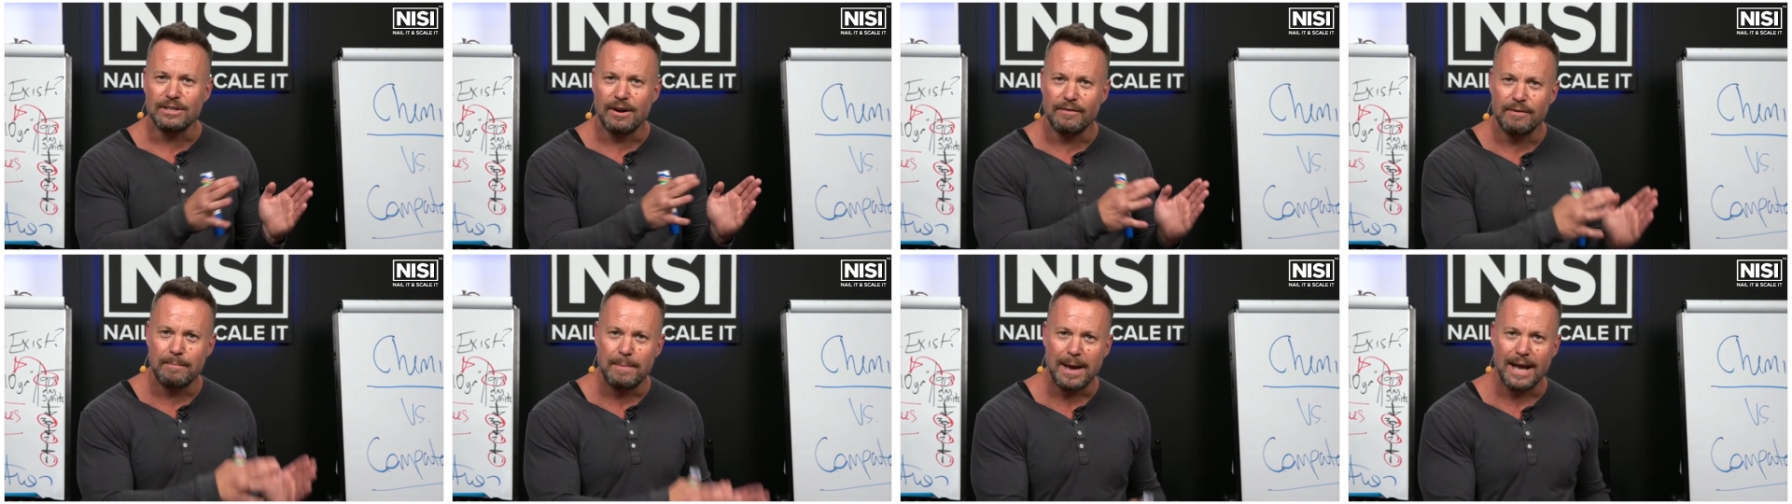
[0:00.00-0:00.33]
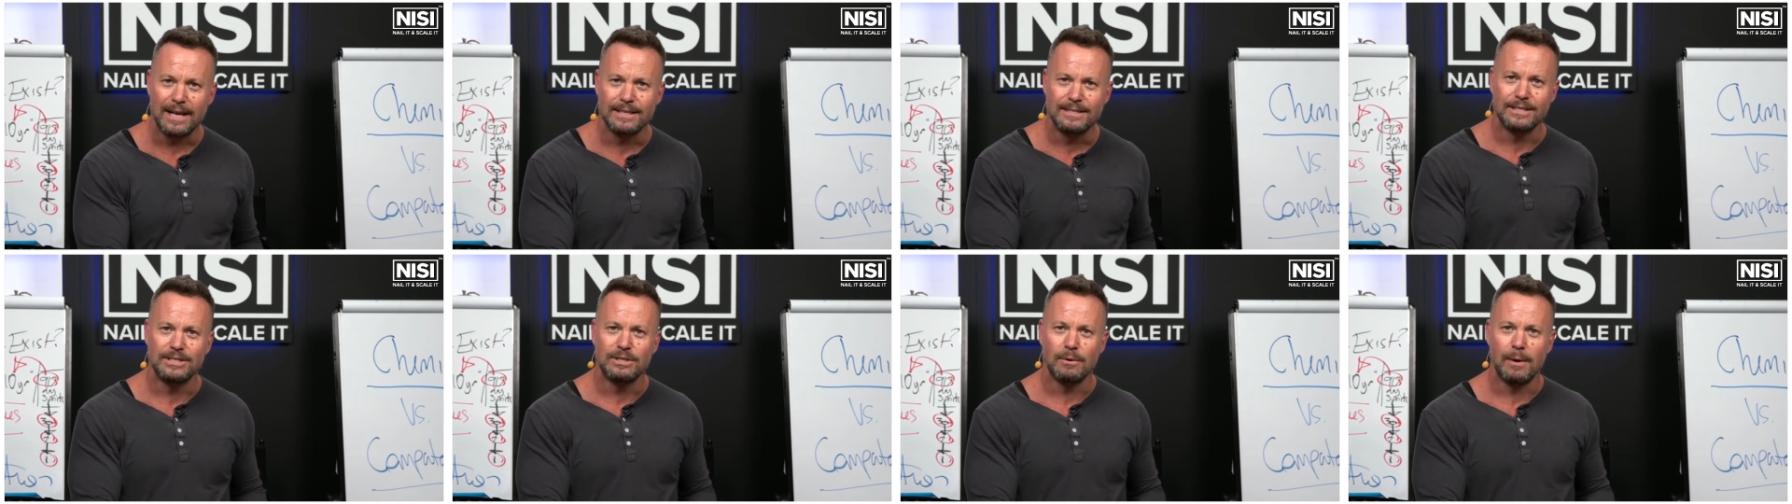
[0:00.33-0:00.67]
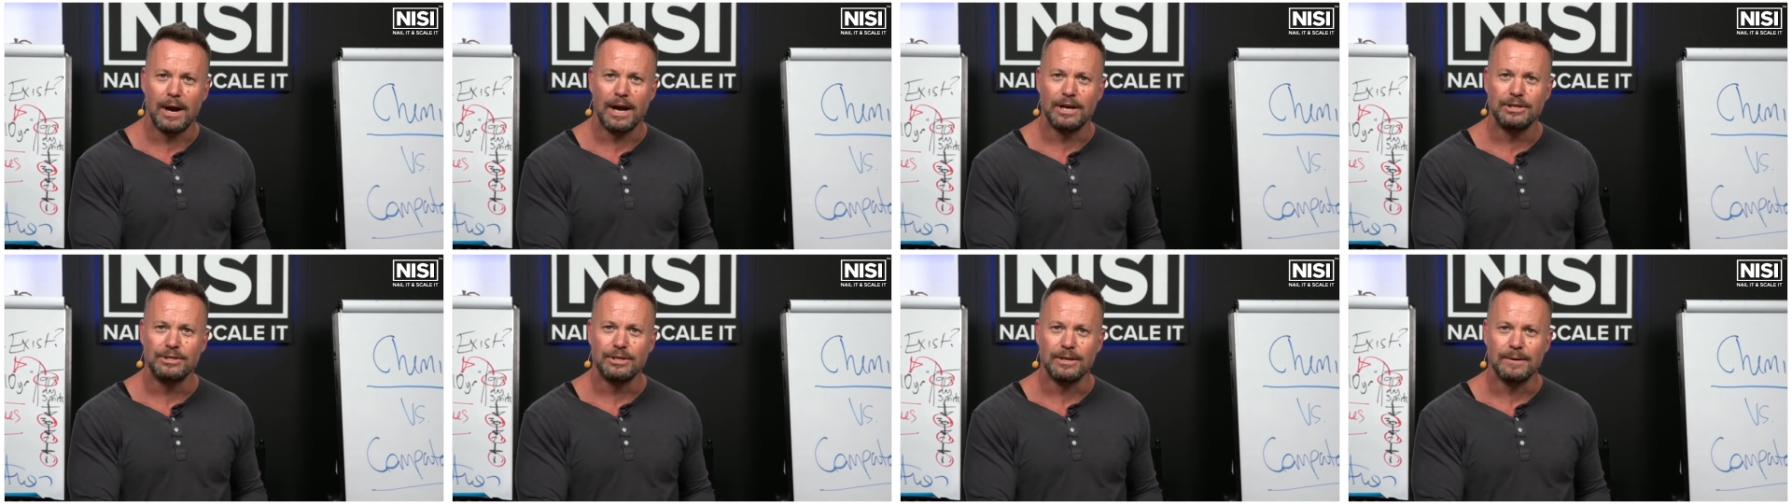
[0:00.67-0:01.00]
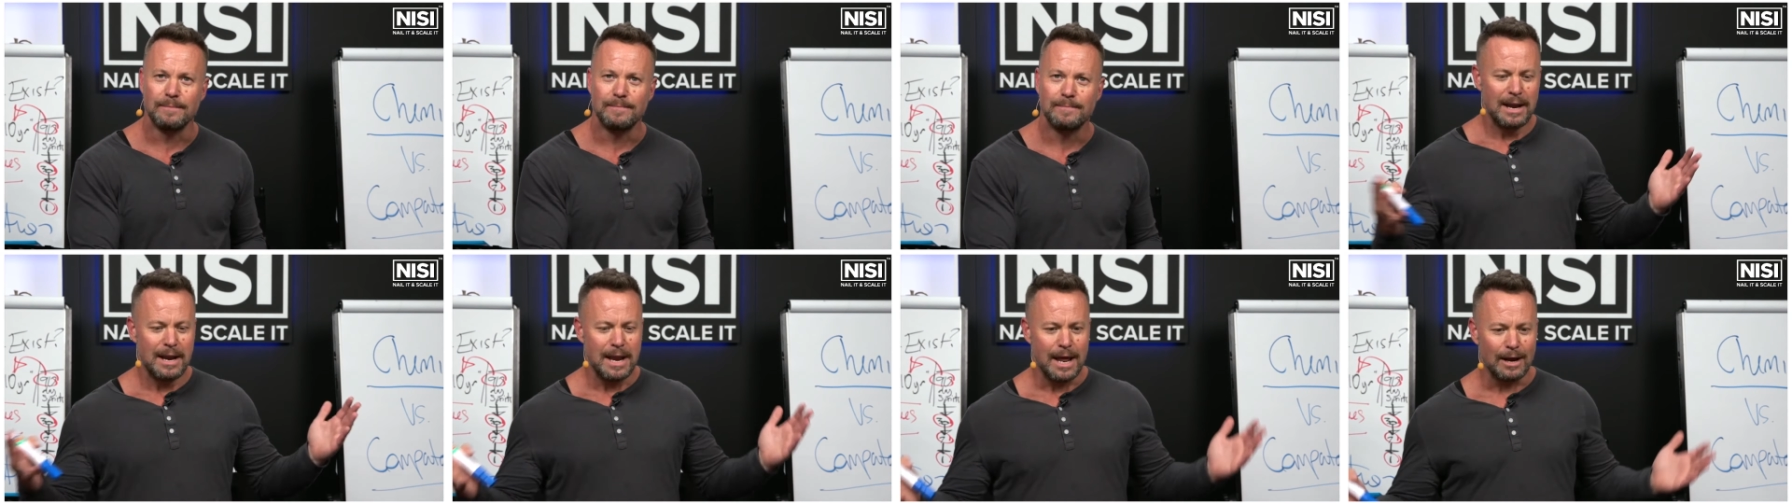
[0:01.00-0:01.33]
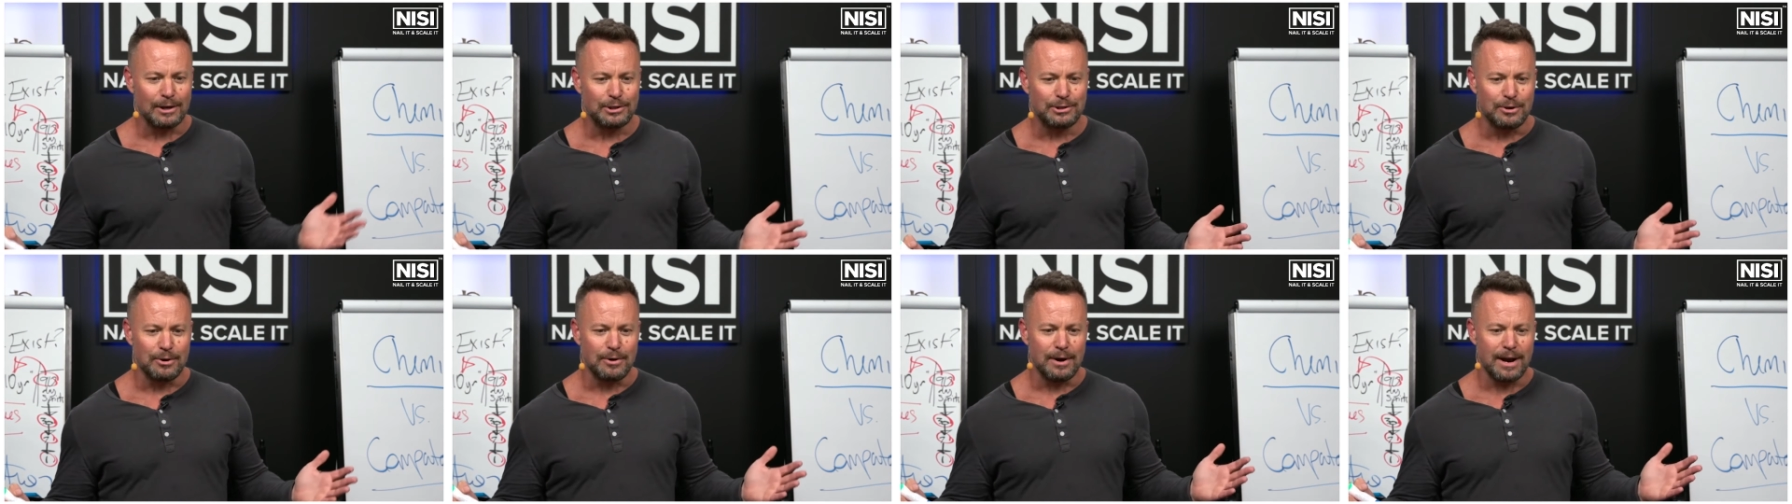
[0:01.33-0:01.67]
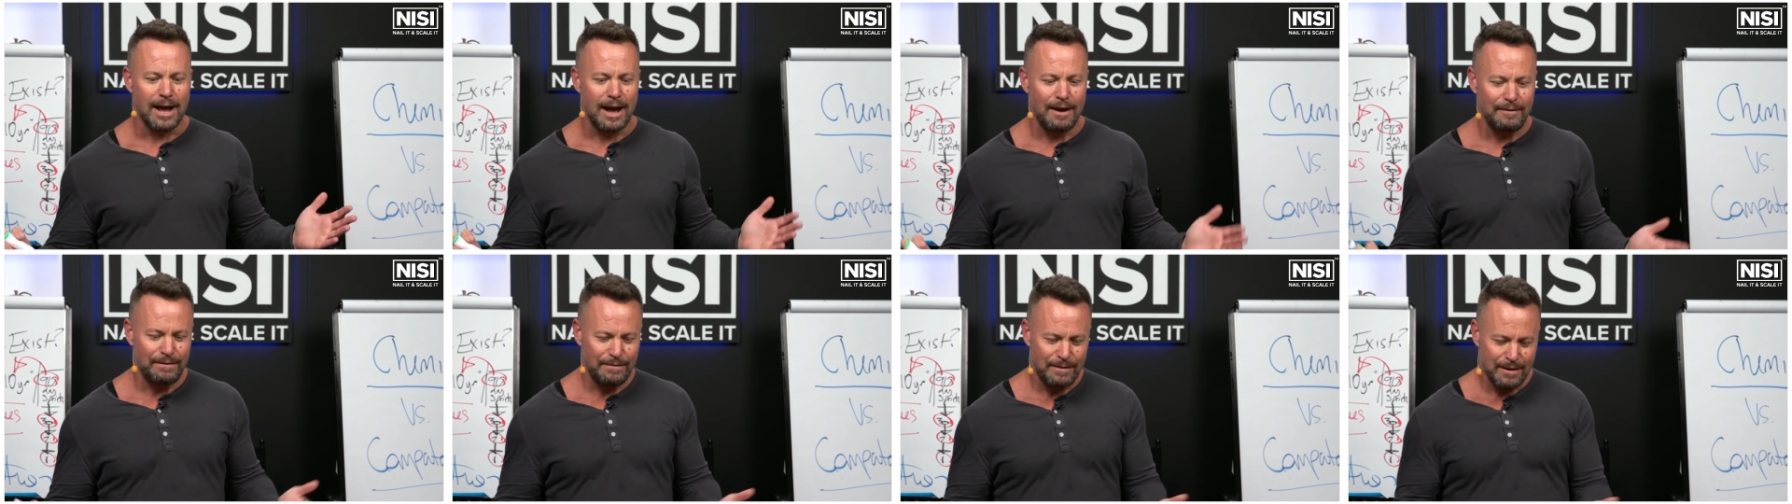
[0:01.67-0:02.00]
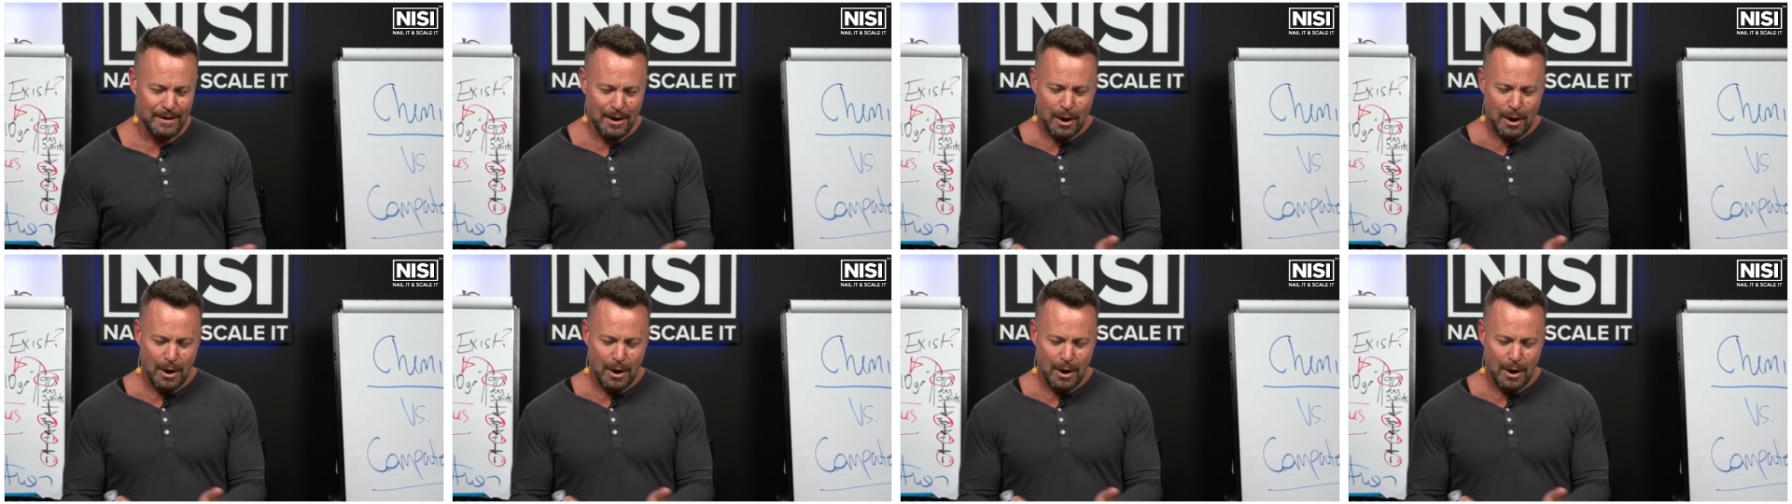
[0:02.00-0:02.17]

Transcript: of a bad situation. Now, sure enough,